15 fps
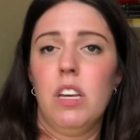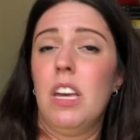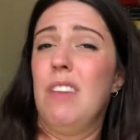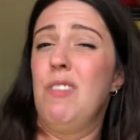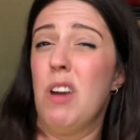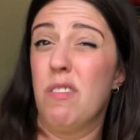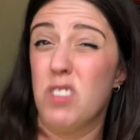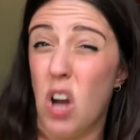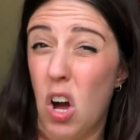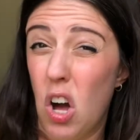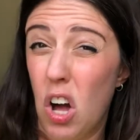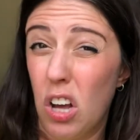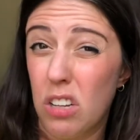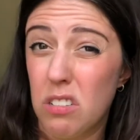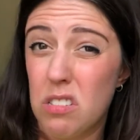If you have
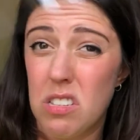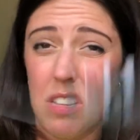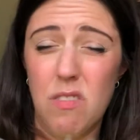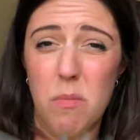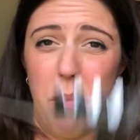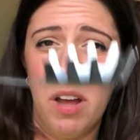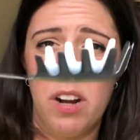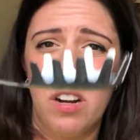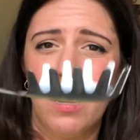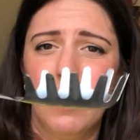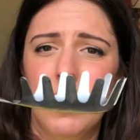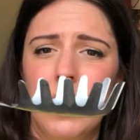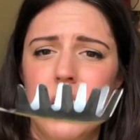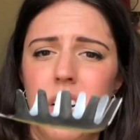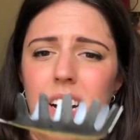tongs, even better.
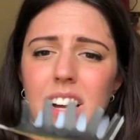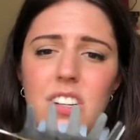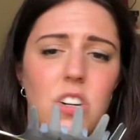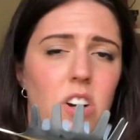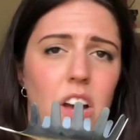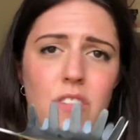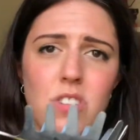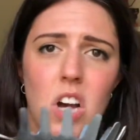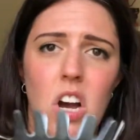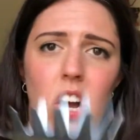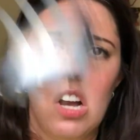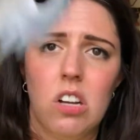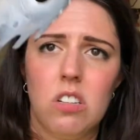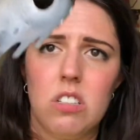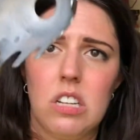I don't have
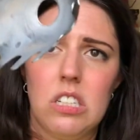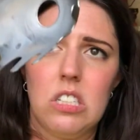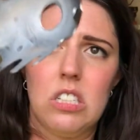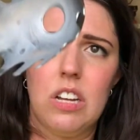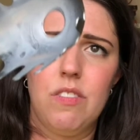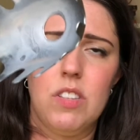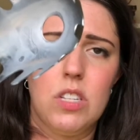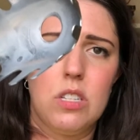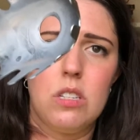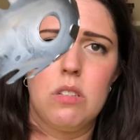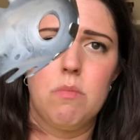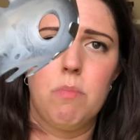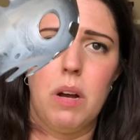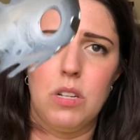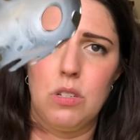tongs, I just have this
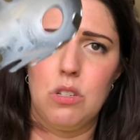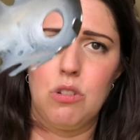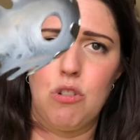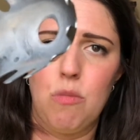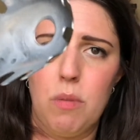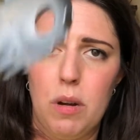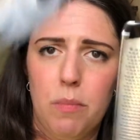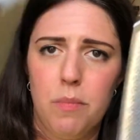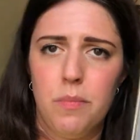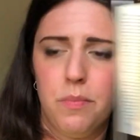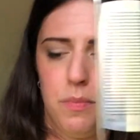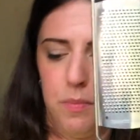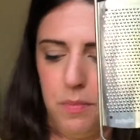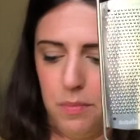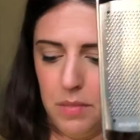pasta scooper.
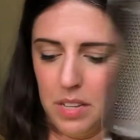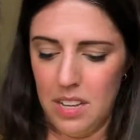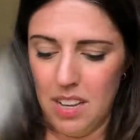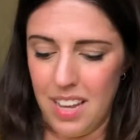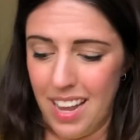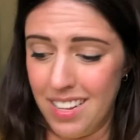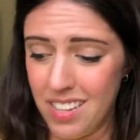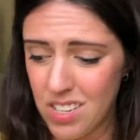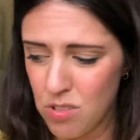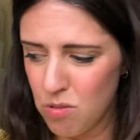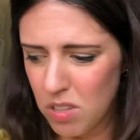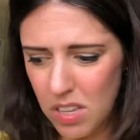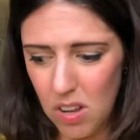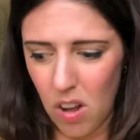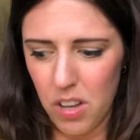And that's
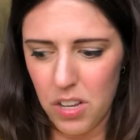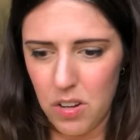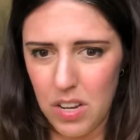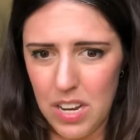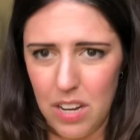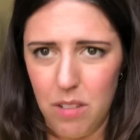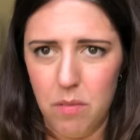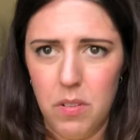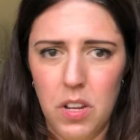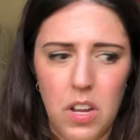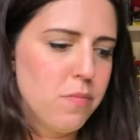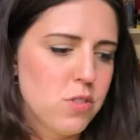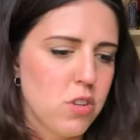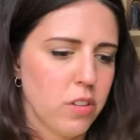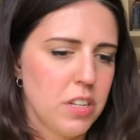really all you need.
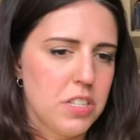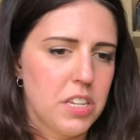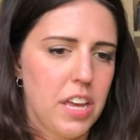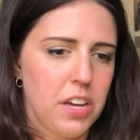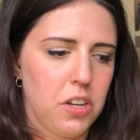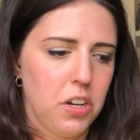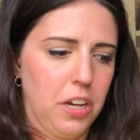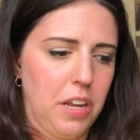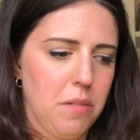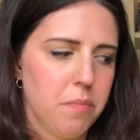So let's get cooking.